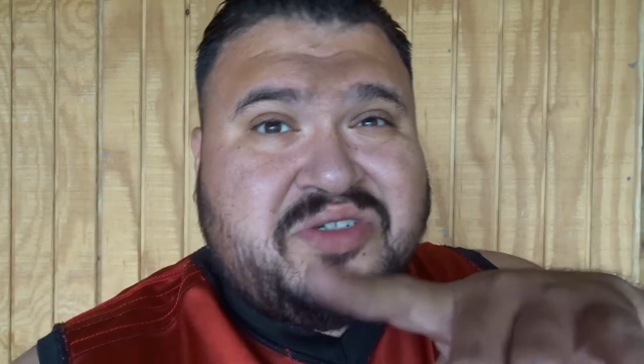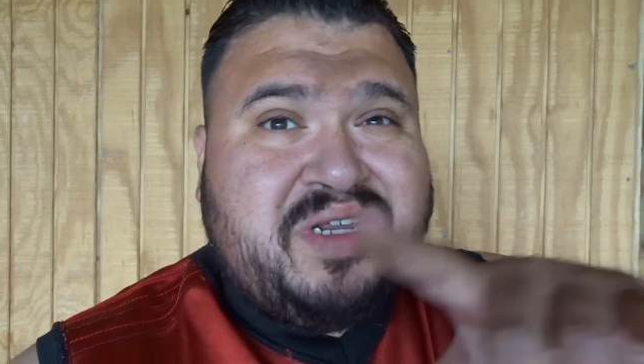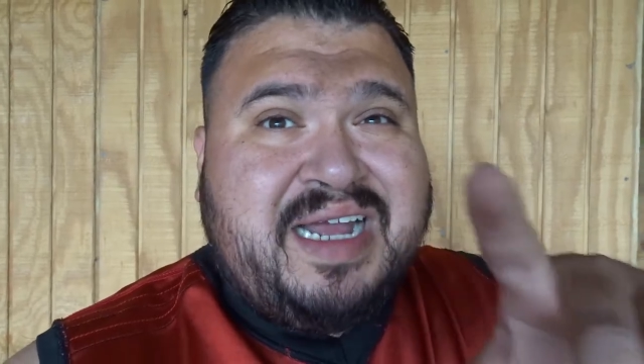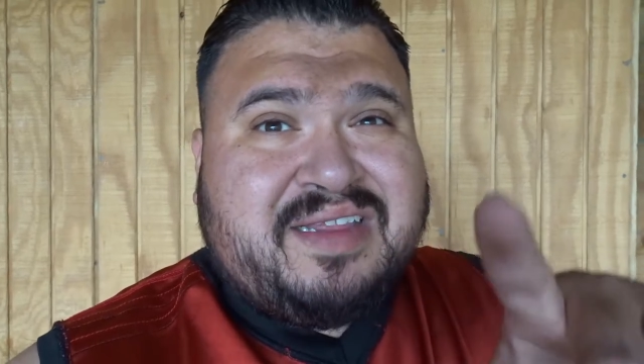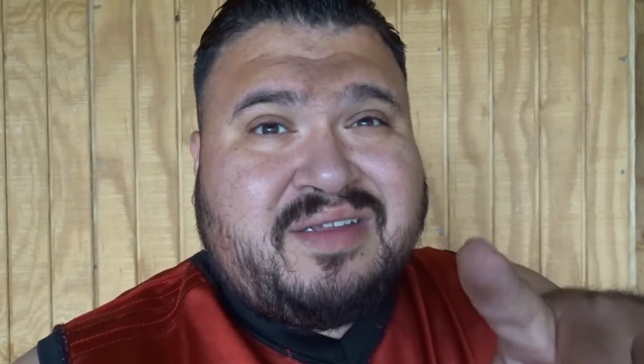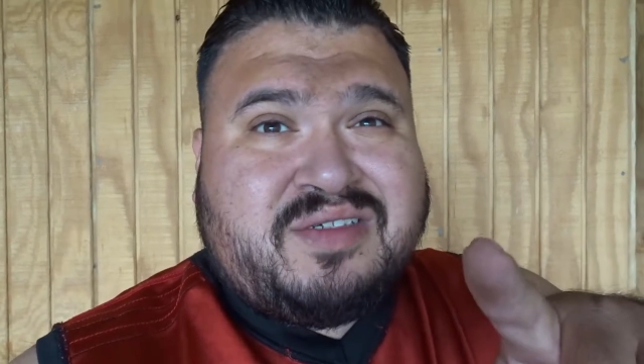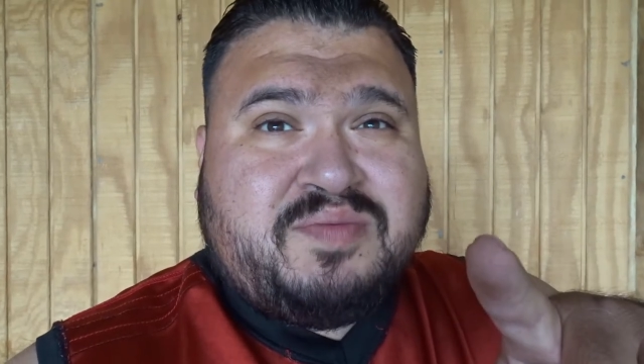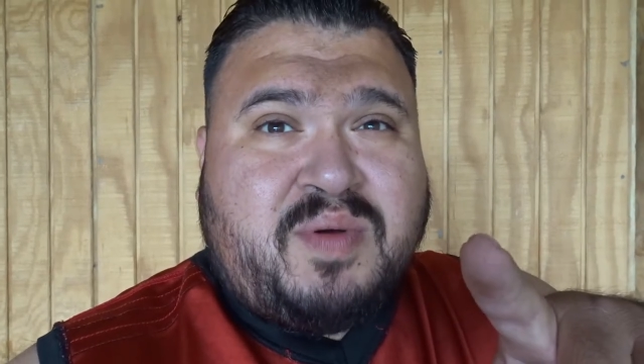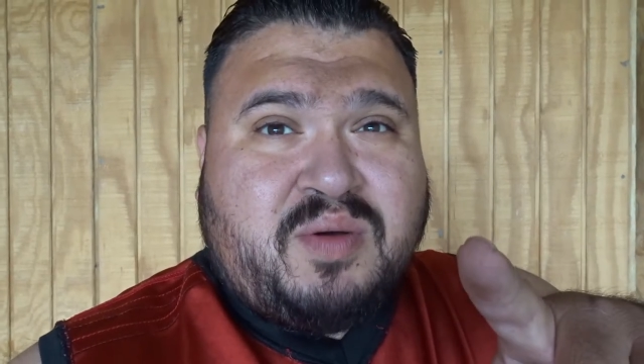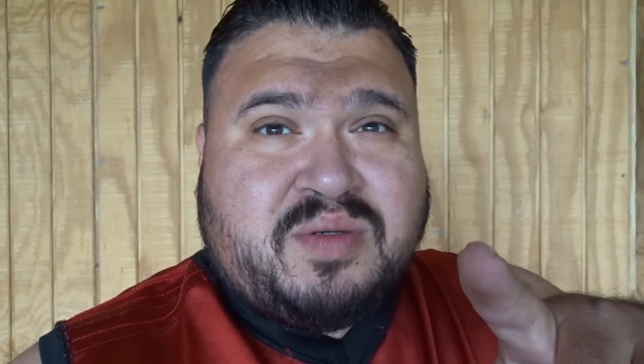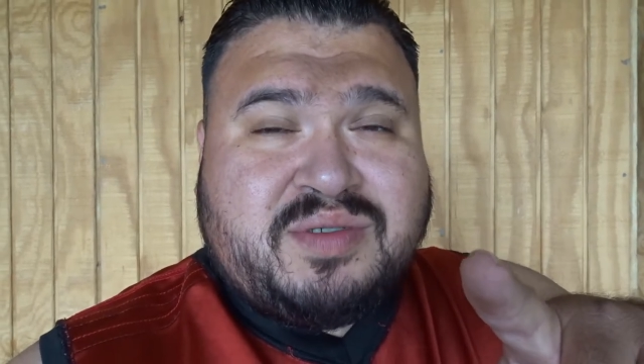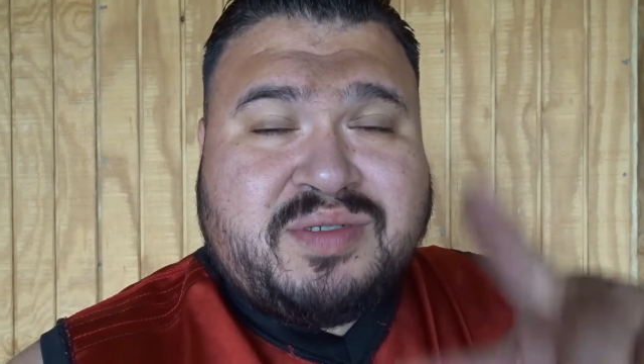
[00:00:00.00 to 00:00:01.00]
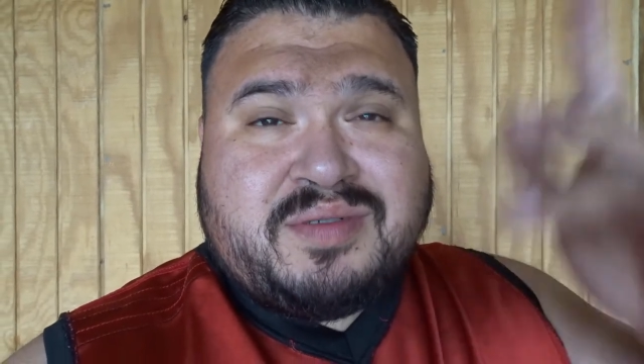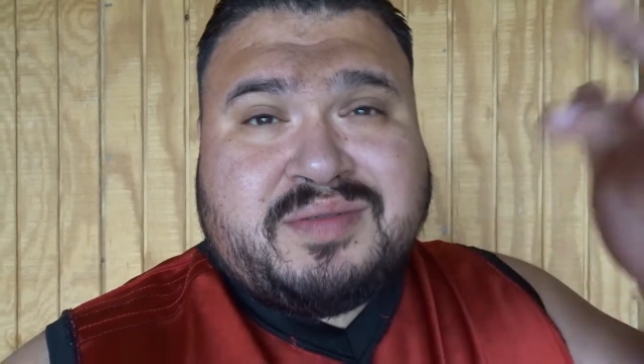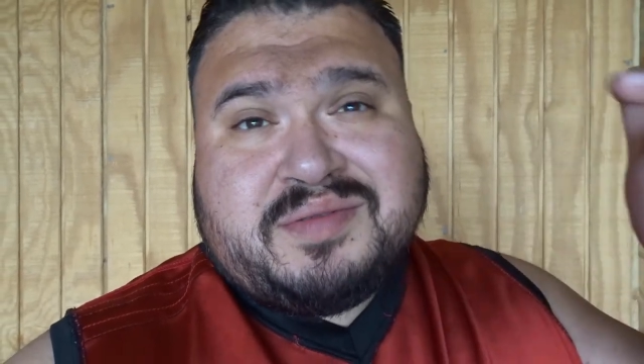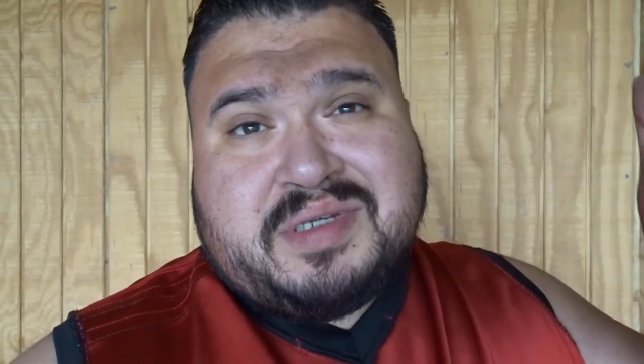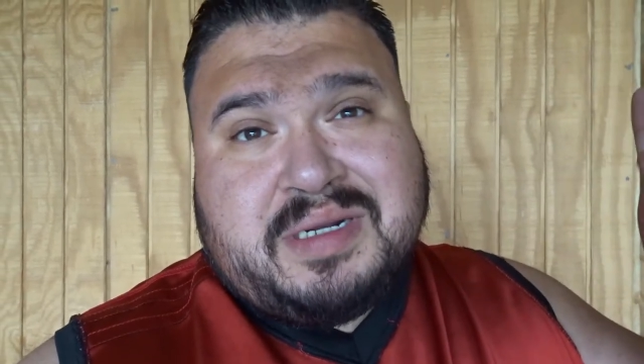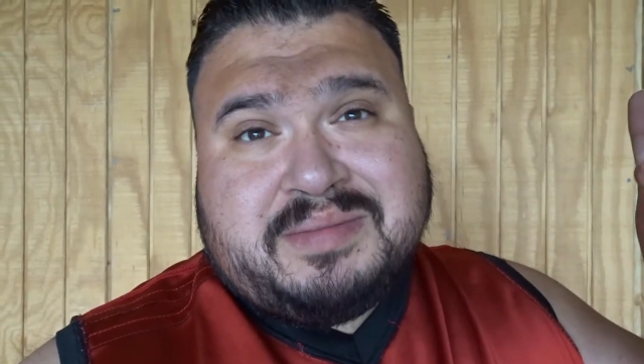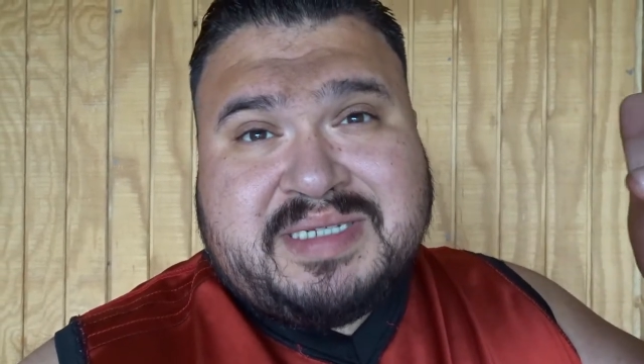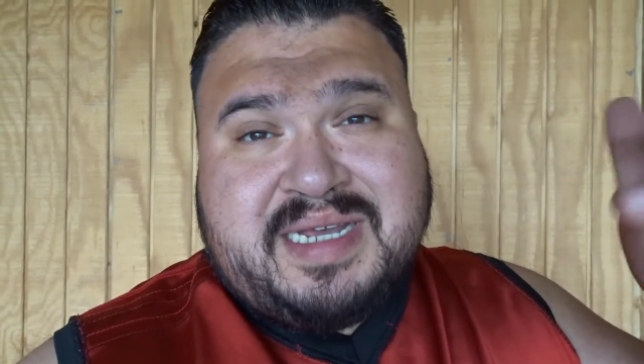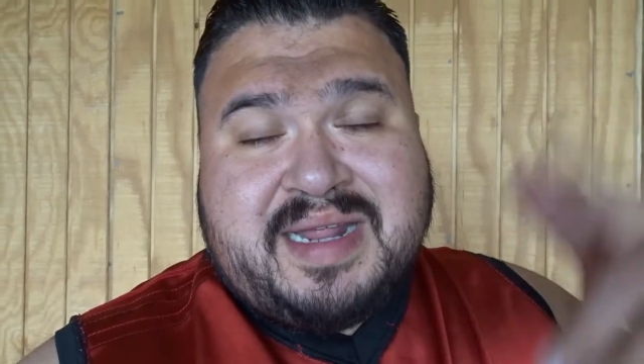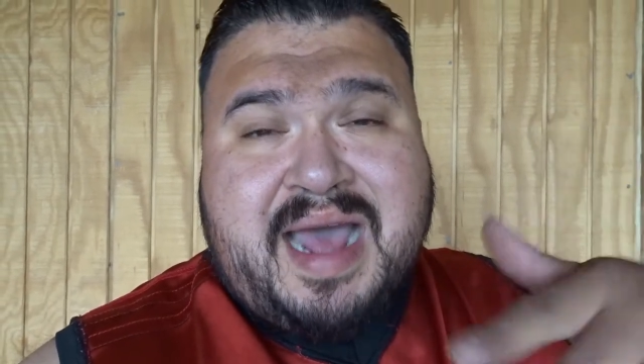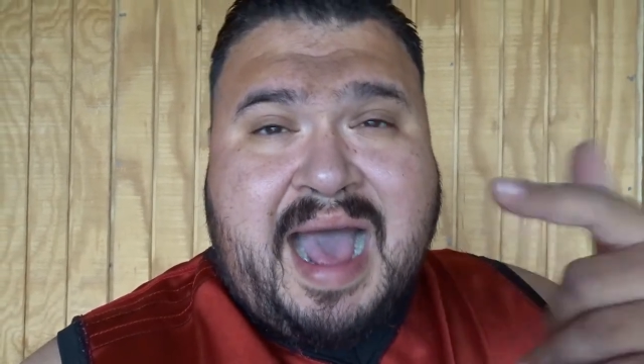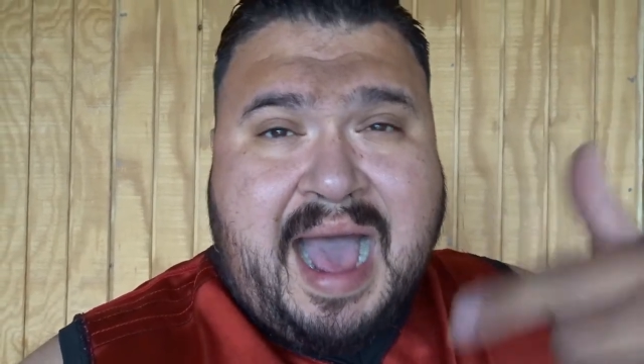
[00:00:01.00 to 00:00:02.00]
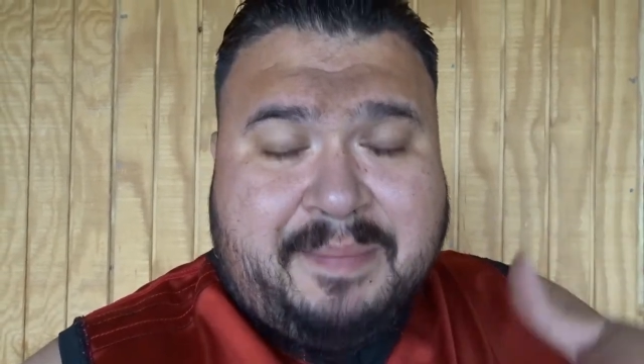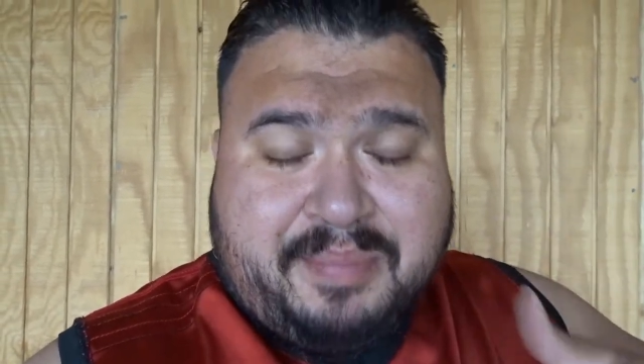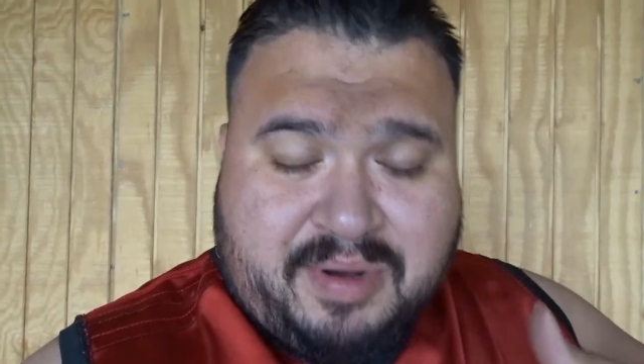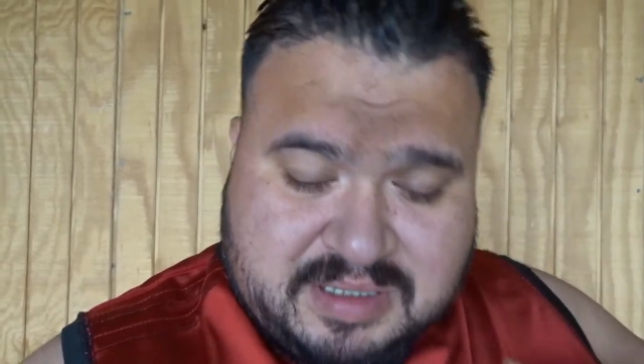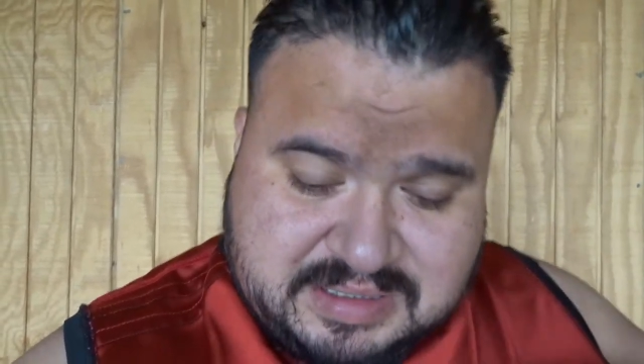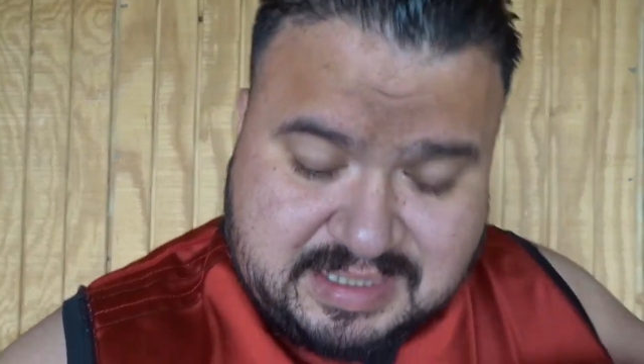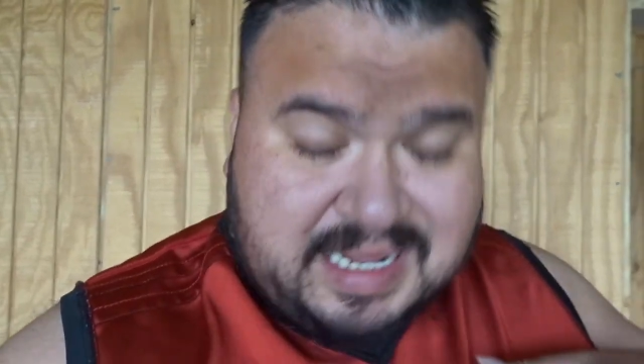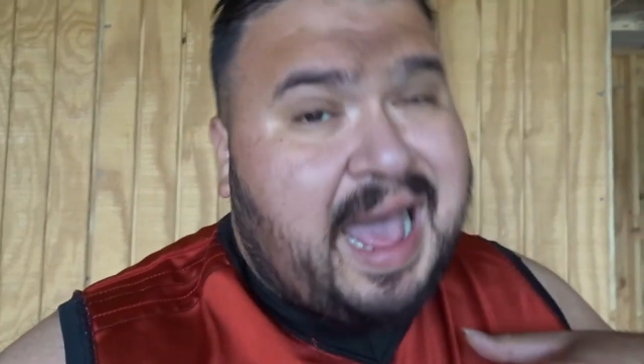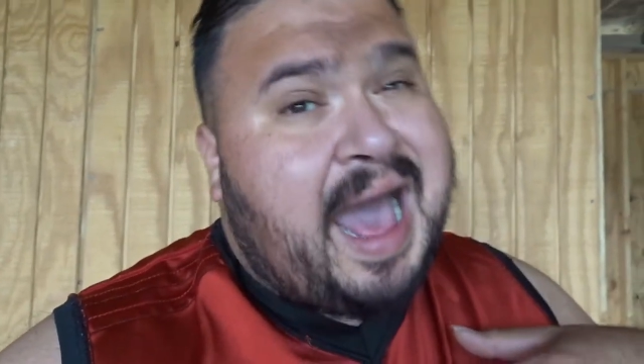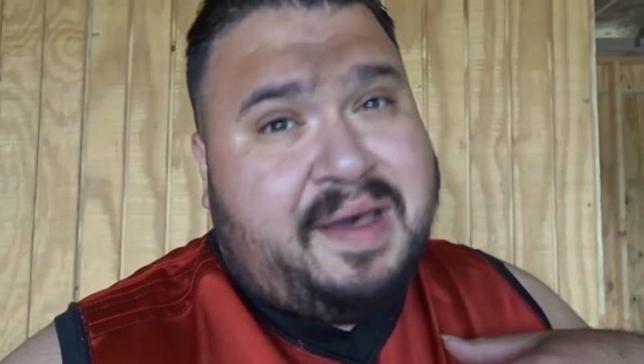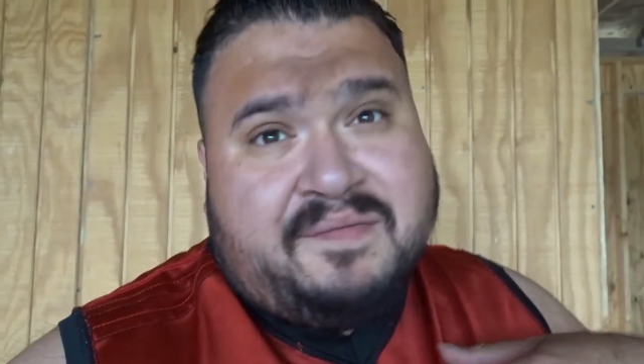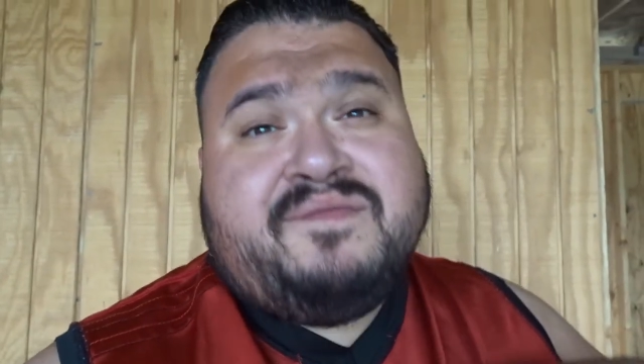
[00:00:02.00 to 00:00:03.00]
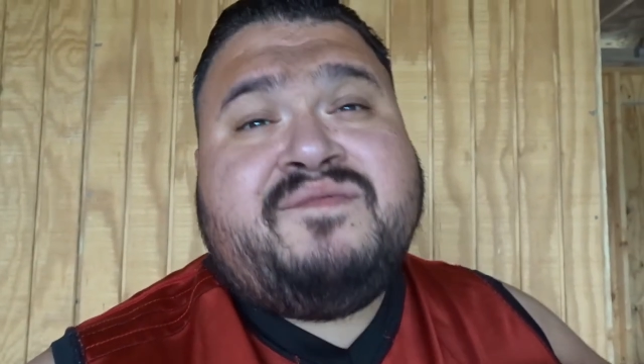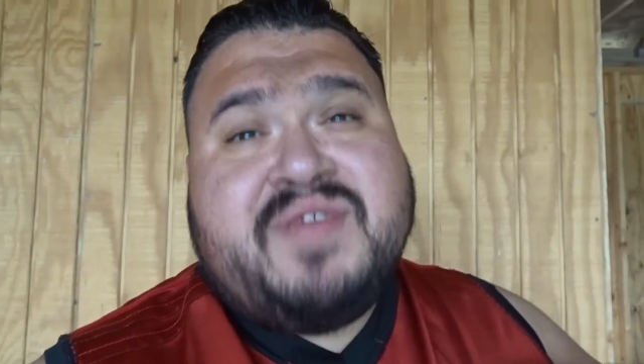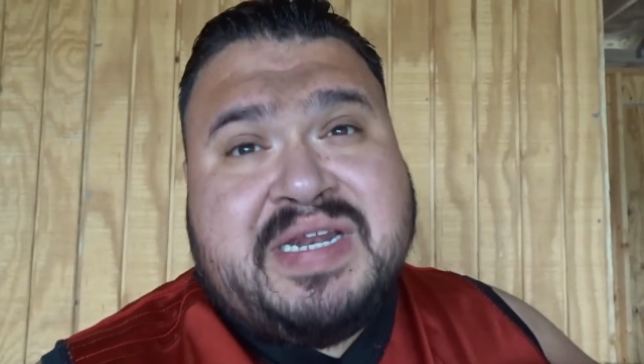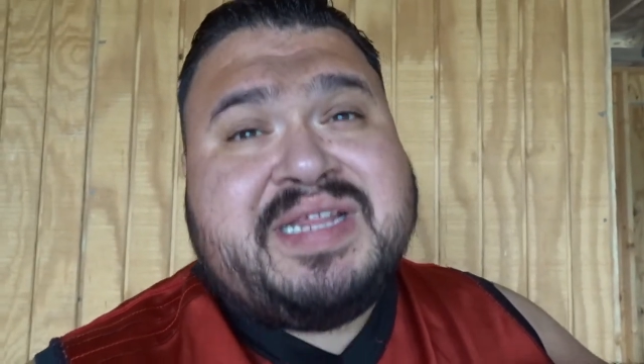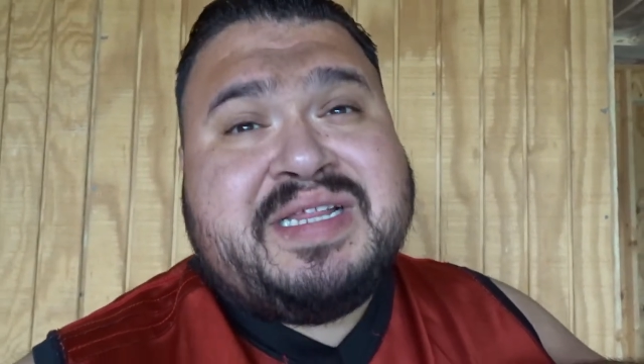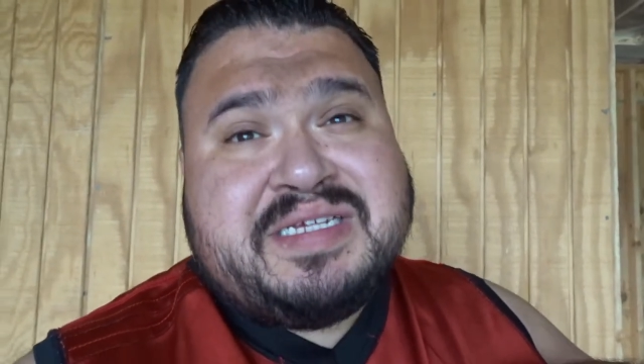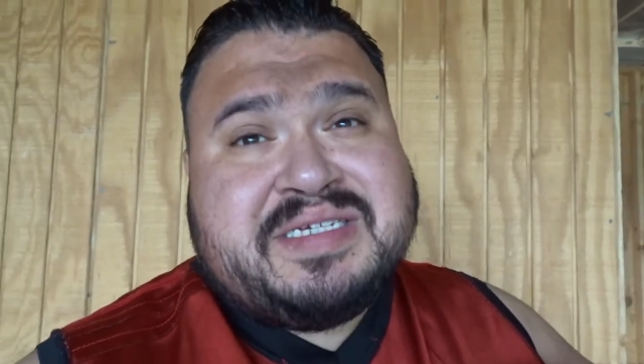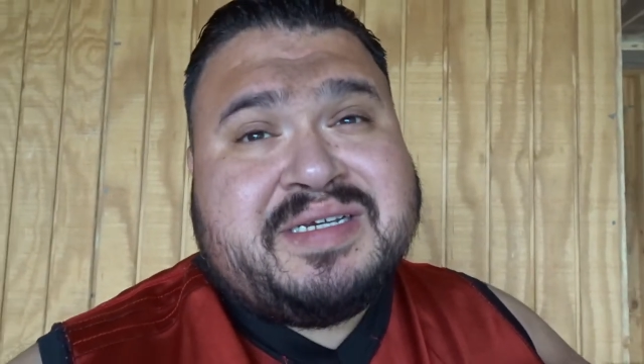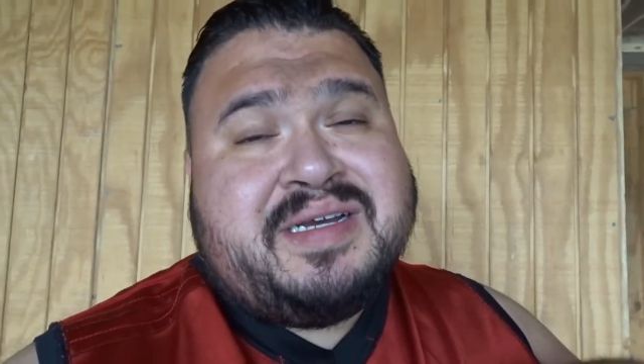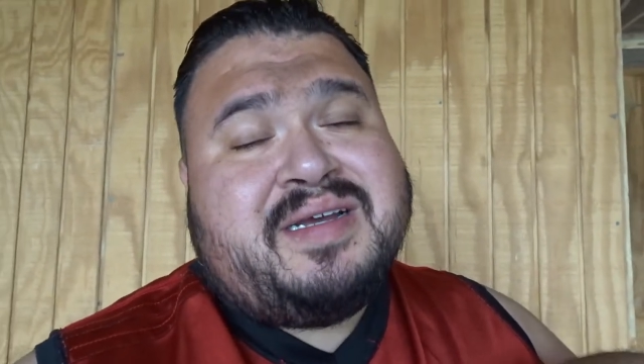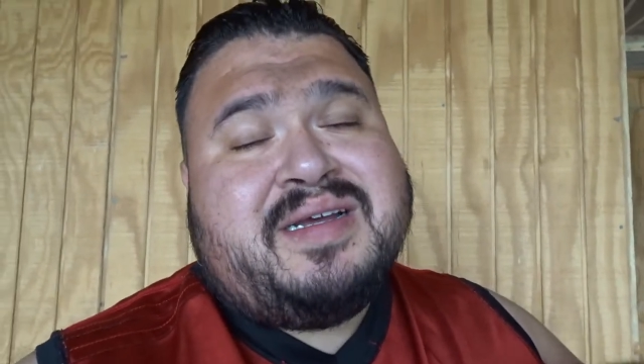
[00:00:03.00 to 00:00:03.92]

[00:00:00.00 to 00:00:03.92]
or do you like the spokes? You know what I'm saying? I personally, I'm feeling these.